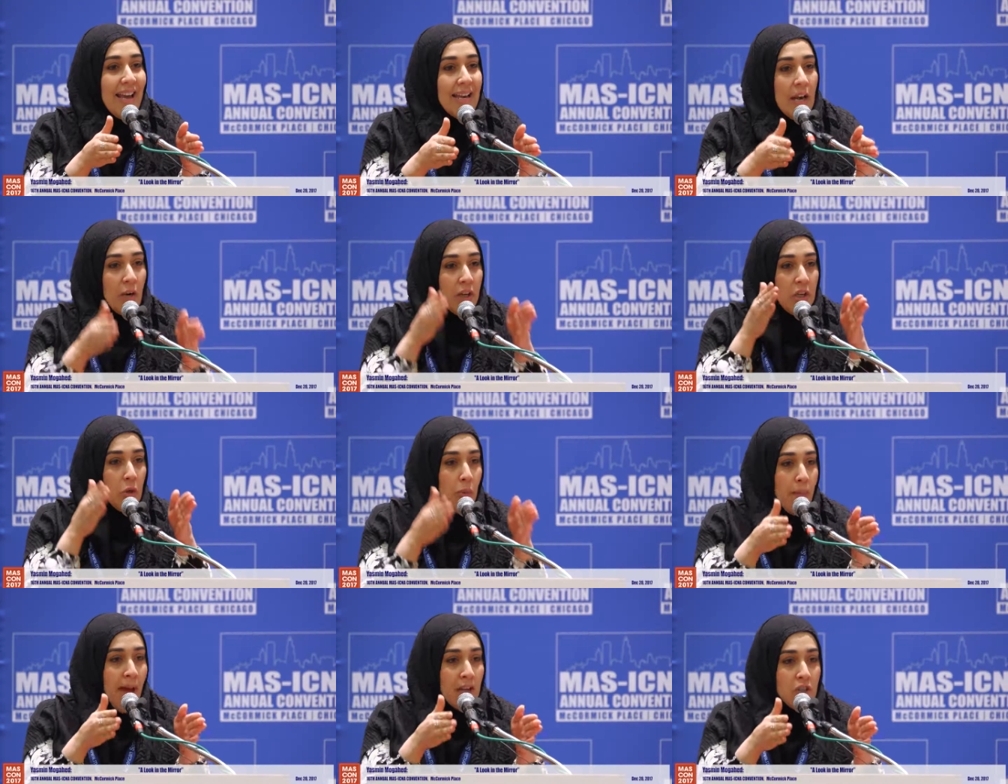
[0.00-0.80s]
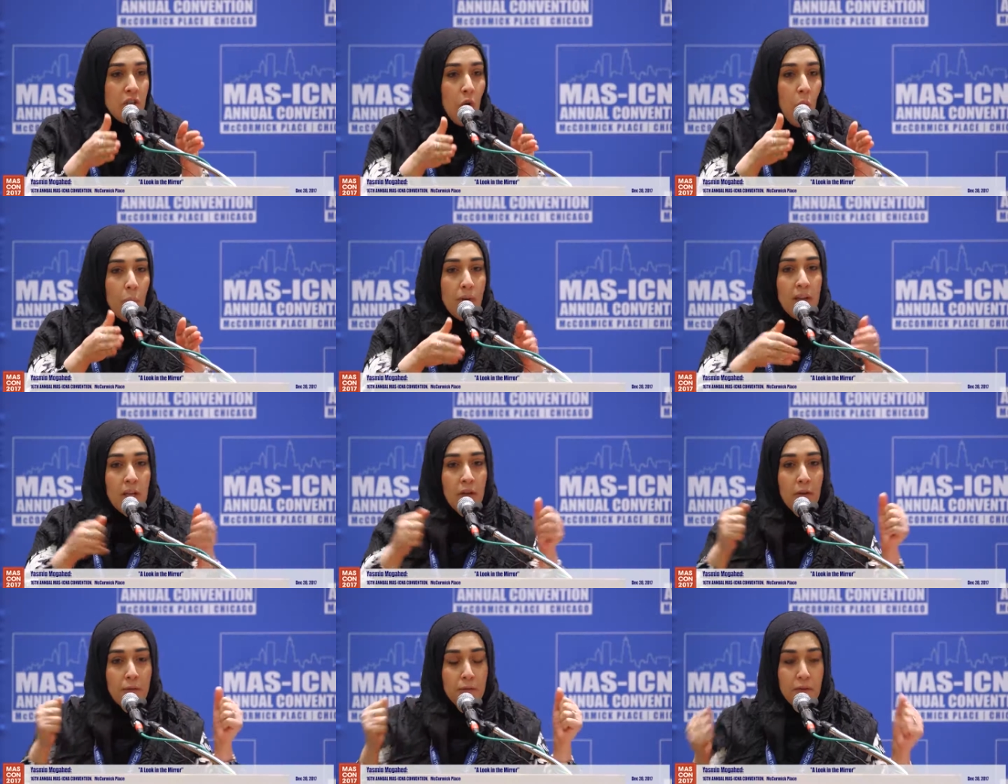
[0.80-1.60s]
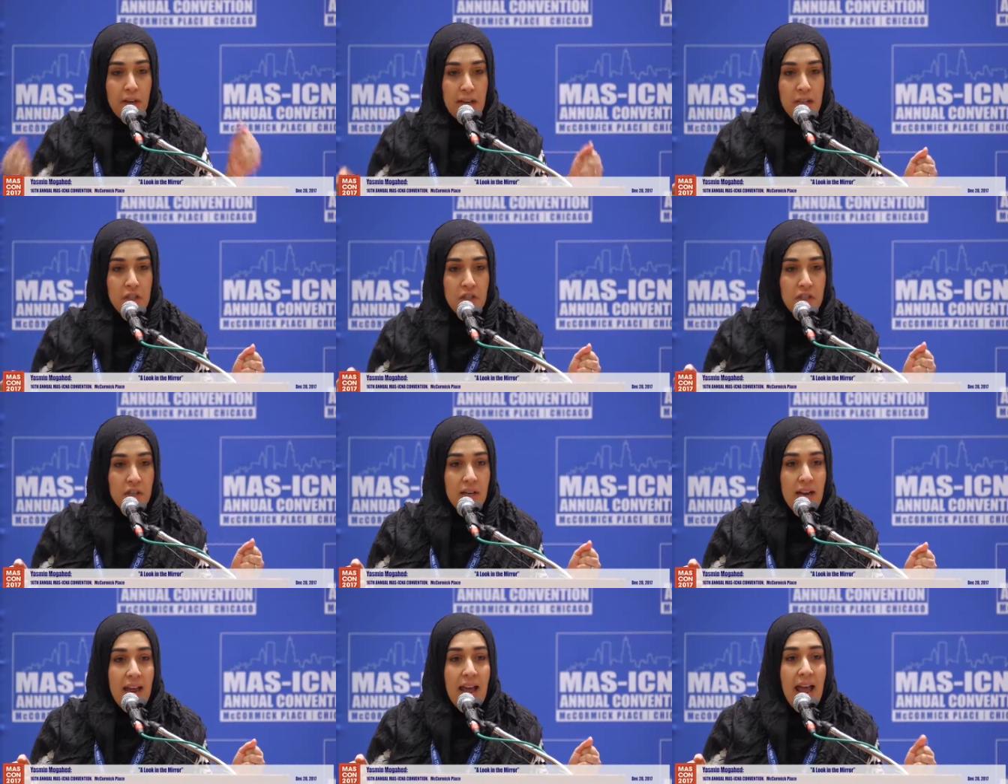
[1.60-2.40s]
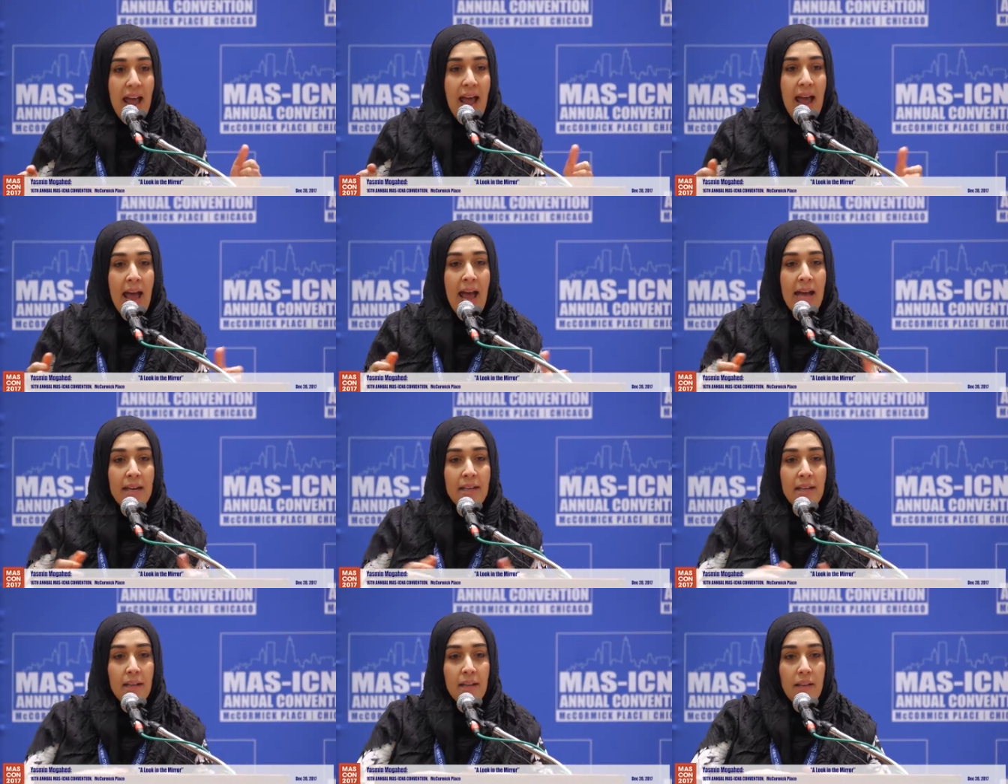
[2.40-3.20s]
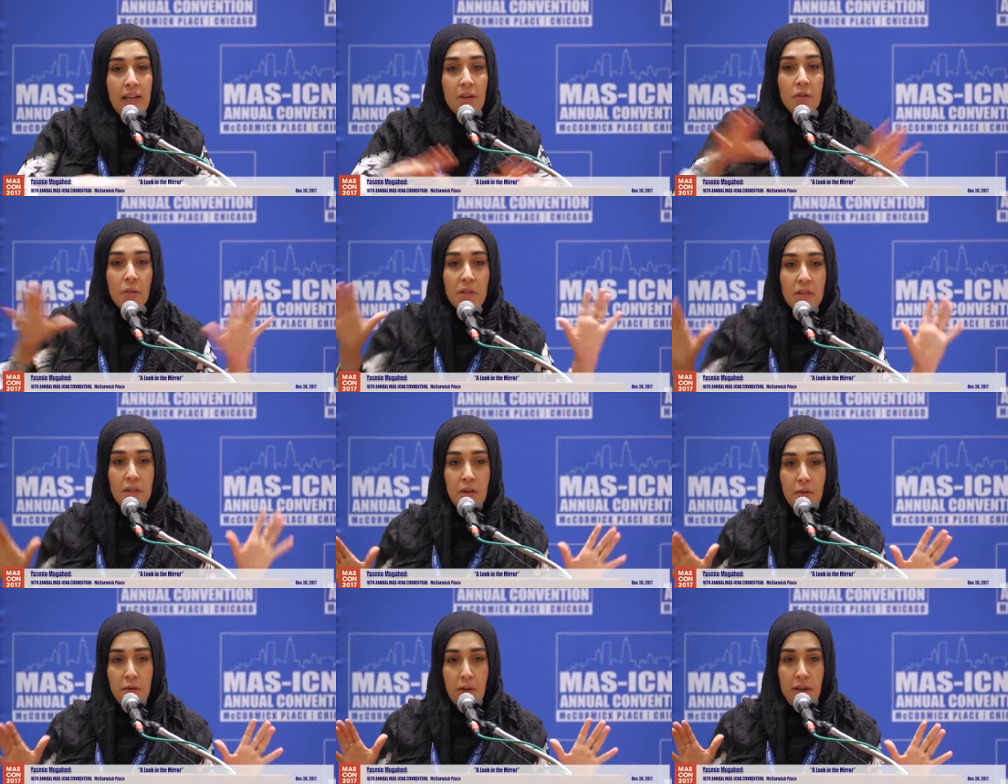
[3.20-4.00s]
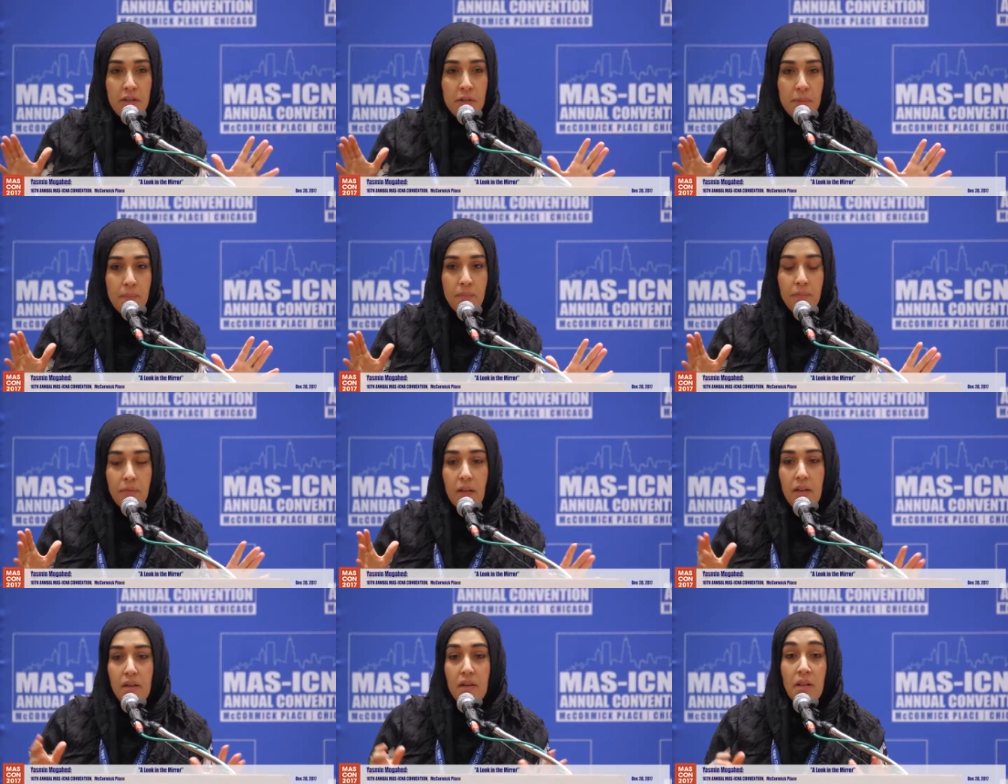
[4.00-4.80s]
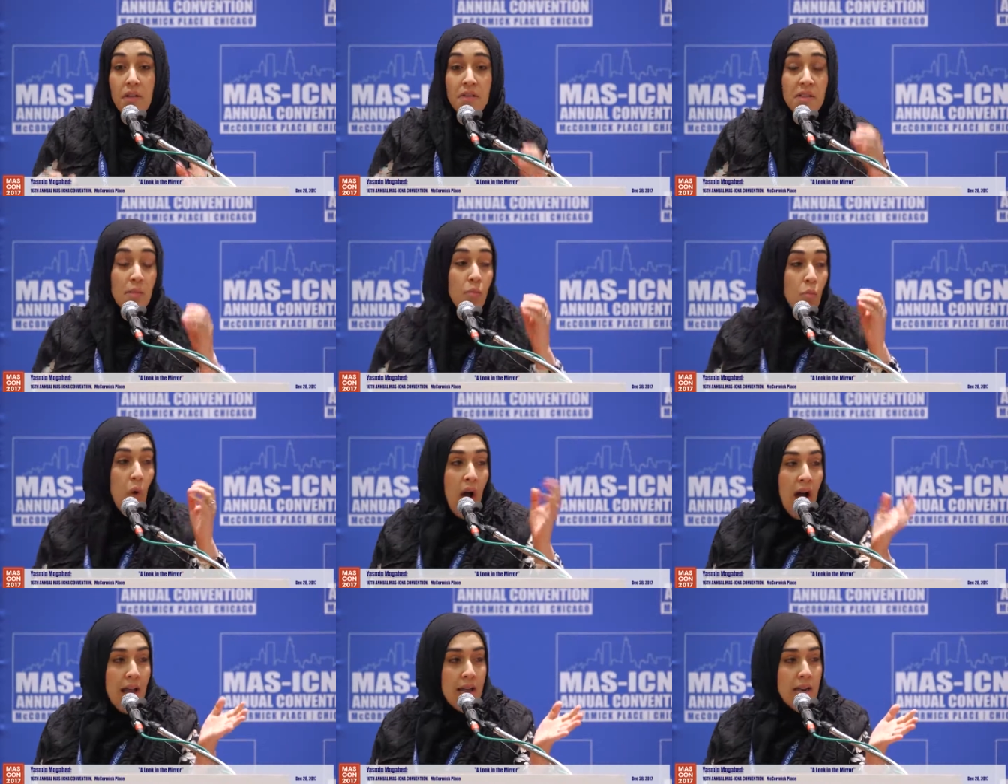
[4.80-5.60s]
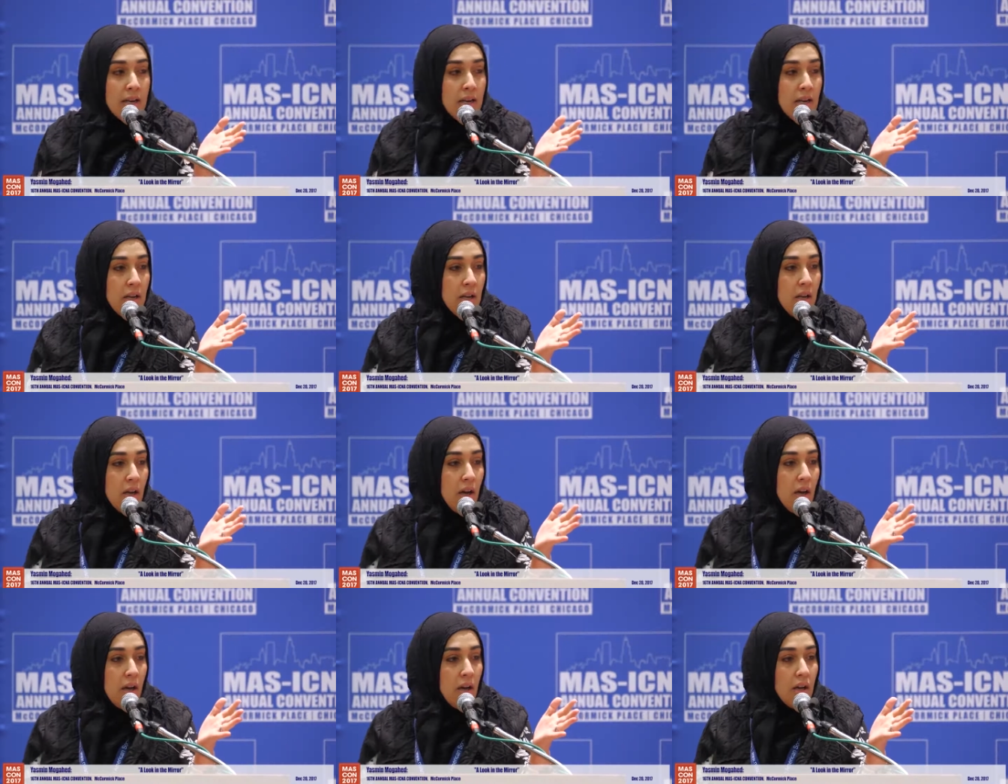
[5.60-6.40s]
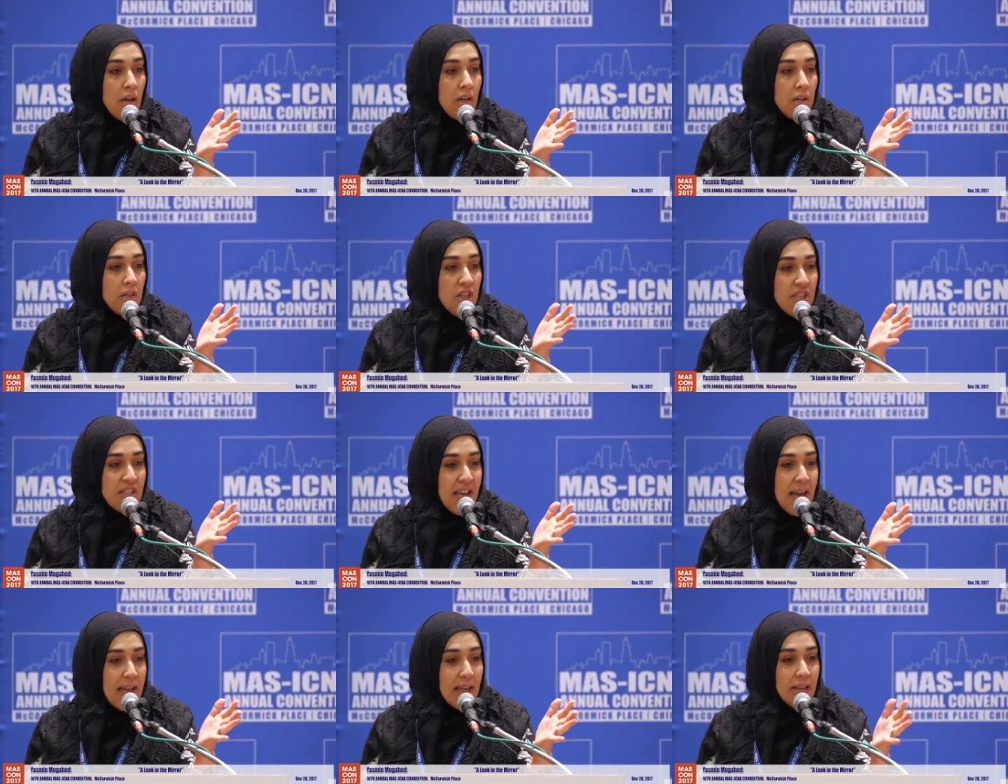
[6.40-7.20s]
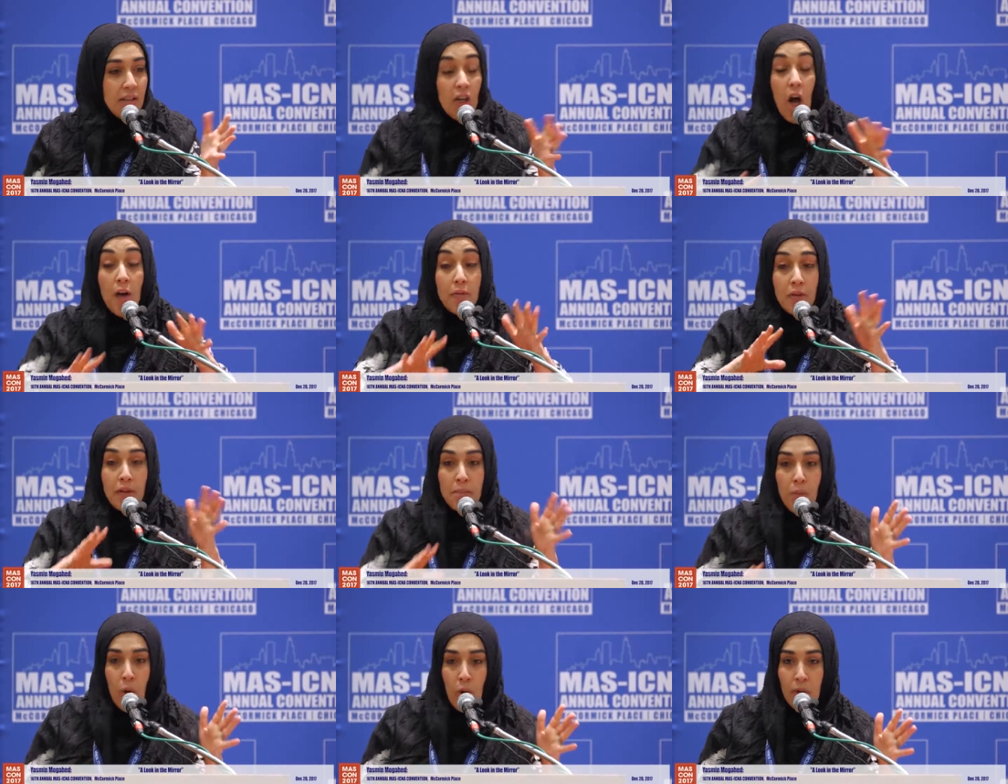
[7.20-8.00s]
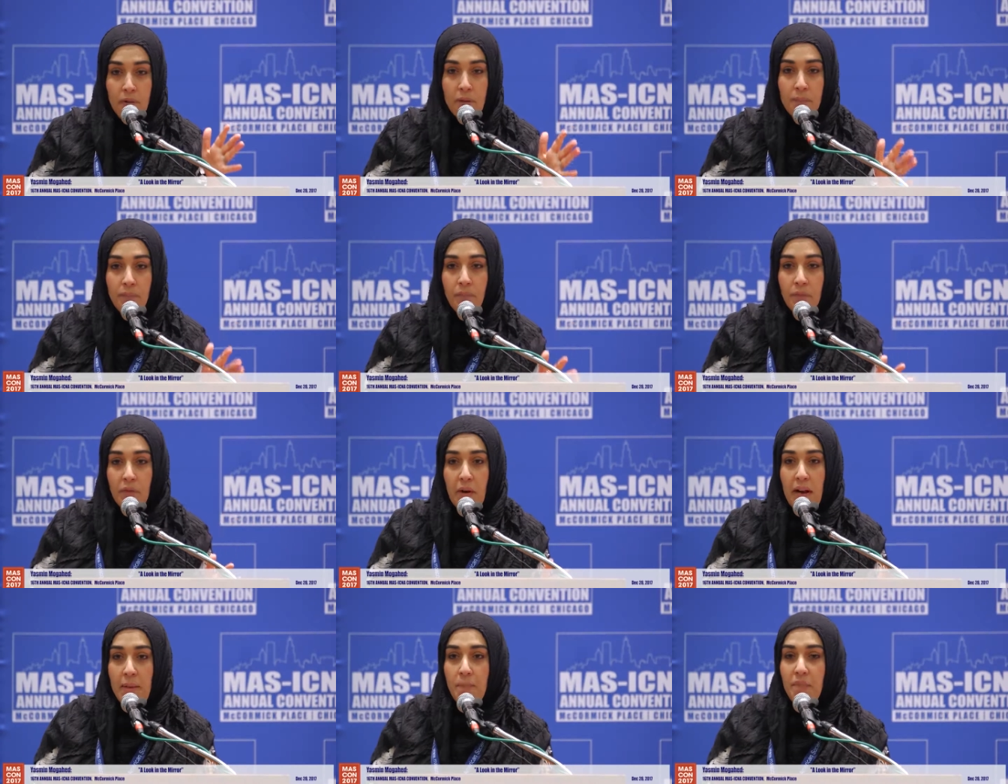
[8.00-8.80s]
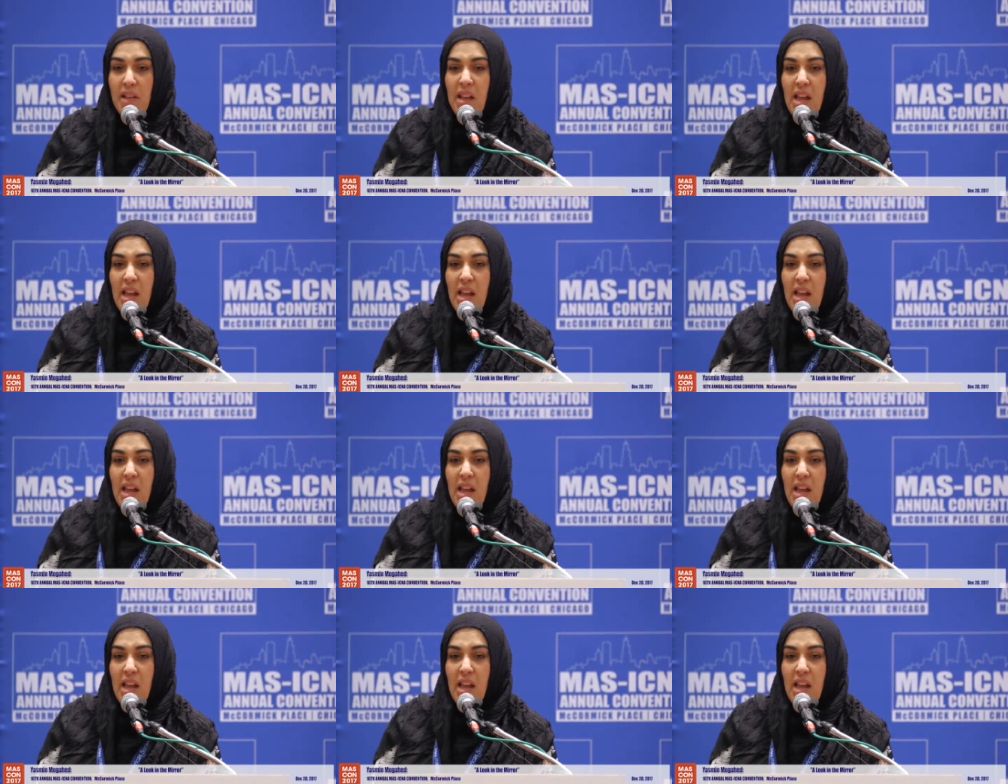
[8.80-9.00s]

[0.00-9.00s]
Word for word: Now, can you imagine opening your fridge and here's what's in your fridge some rotten cheesecake covered in mold, right?